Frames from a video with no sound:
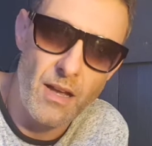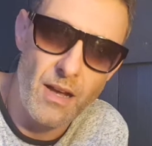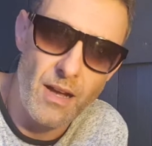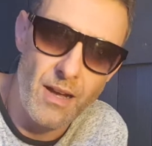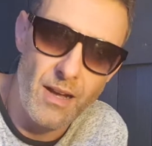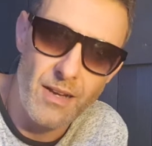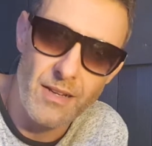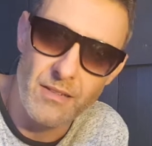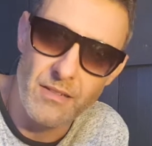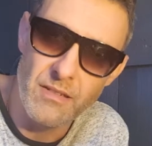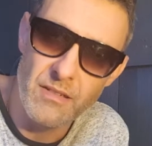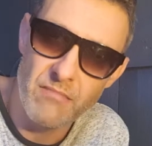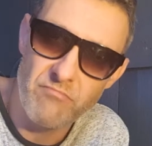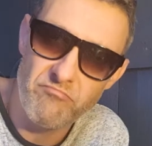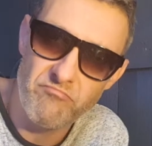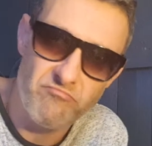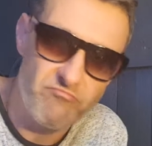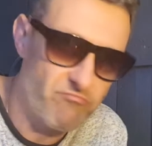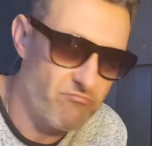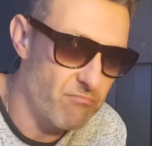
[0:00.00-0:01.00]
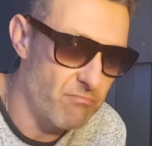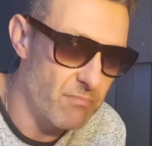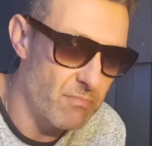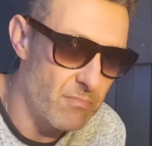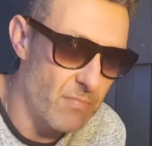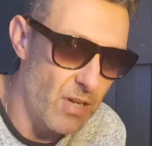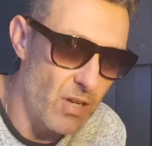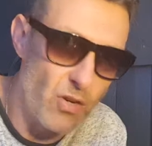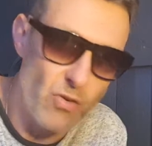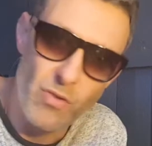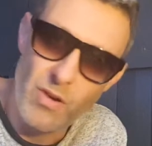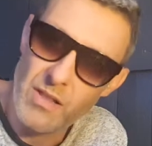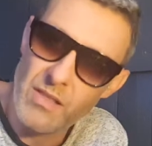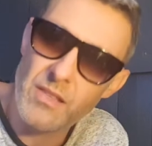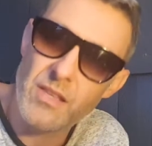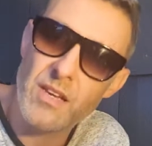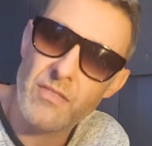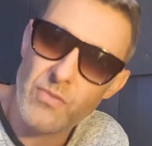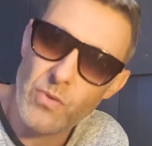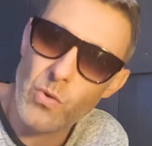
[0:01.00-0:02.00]
And Grand
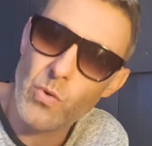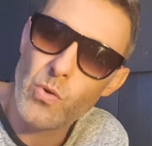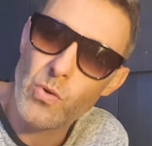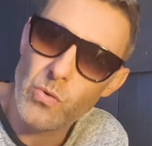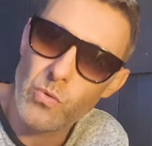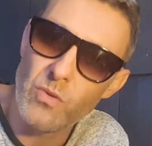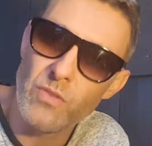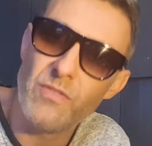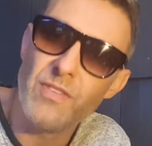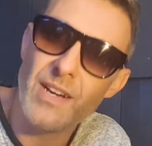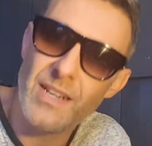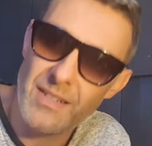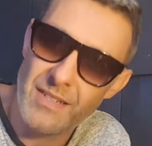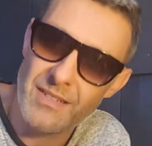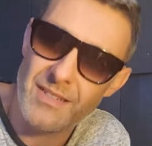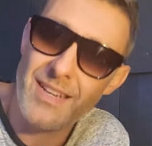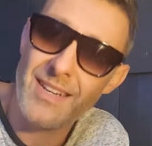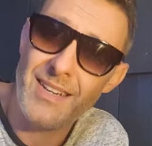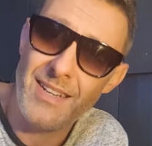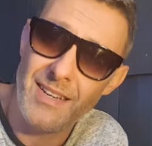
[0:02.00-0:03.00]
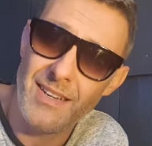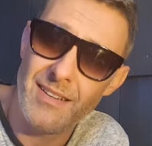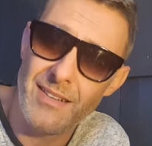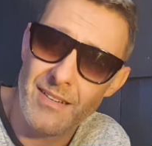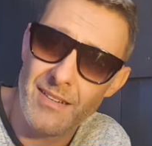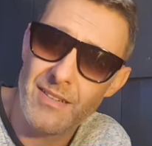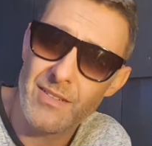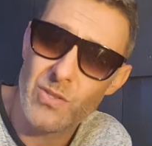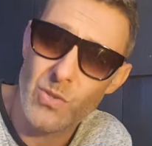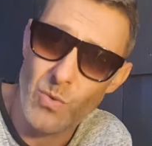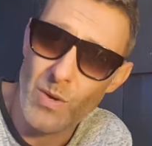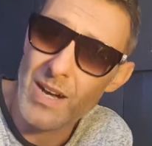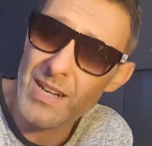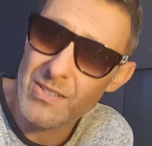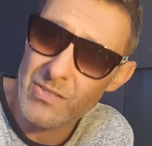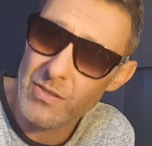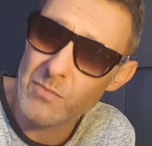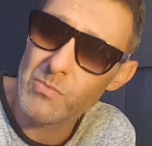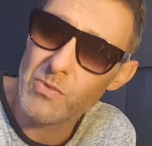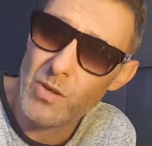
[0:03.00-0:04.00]
Theft Auto Vice City. So I had
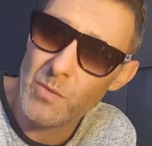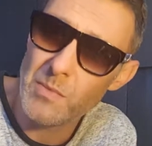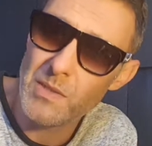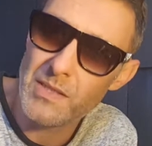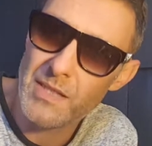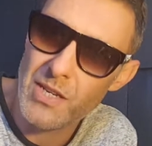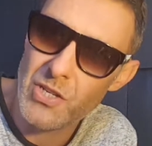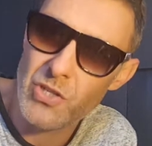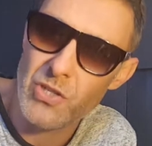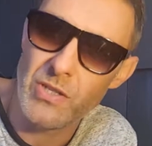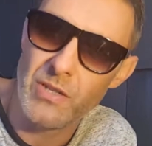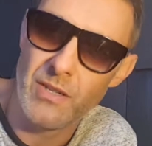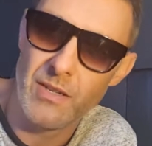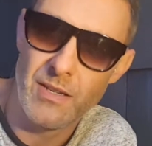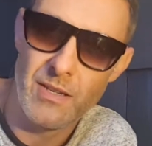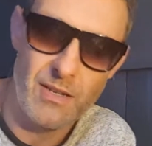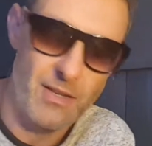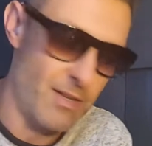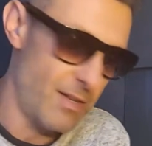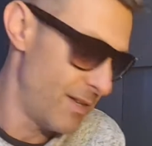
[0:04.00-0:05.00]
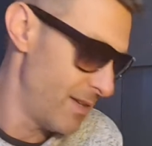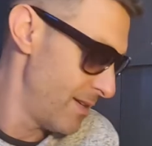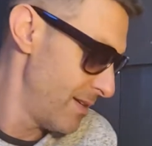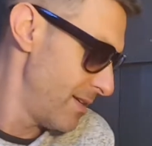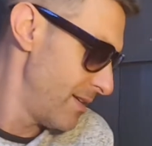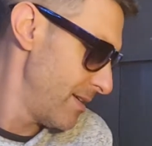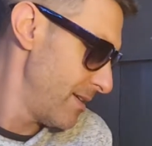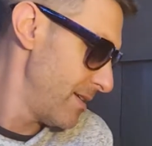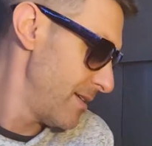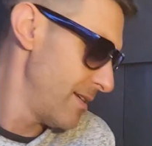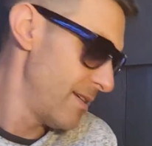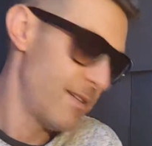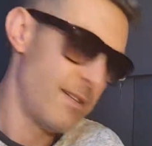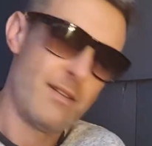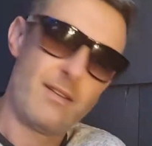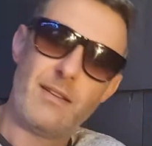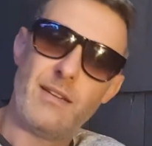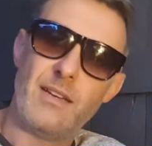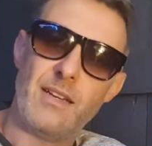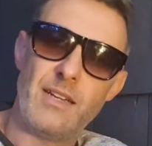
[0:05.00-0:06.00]
some competition
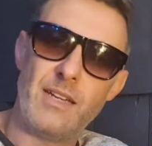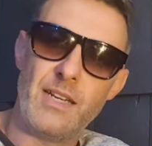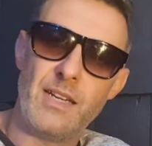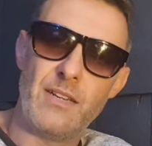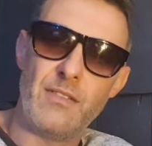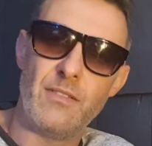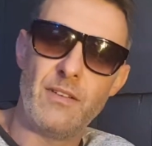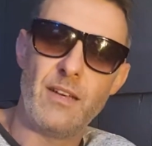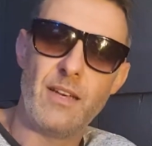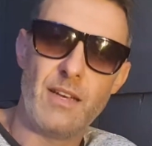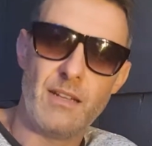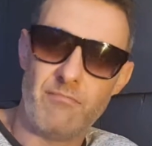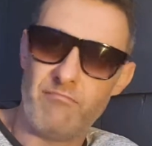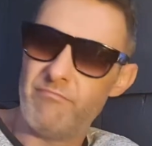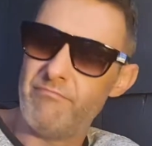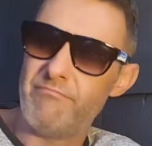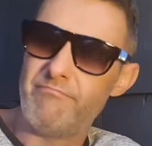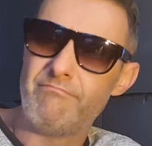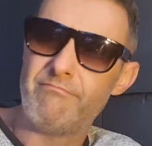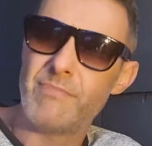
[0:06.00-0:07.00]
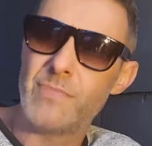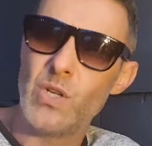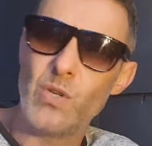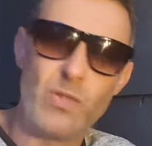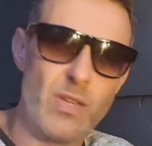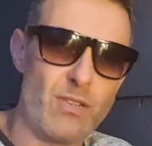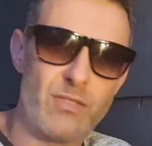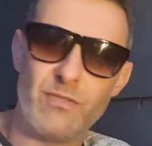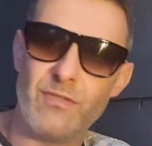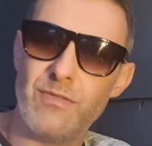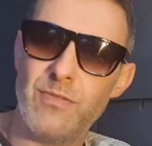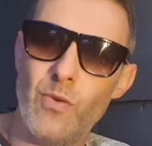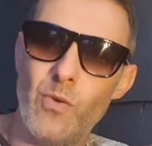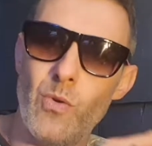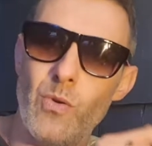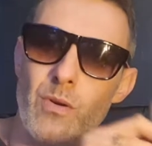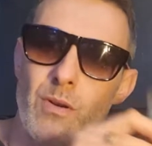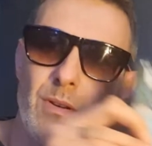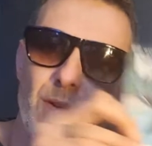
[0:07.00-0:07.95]
in 2004.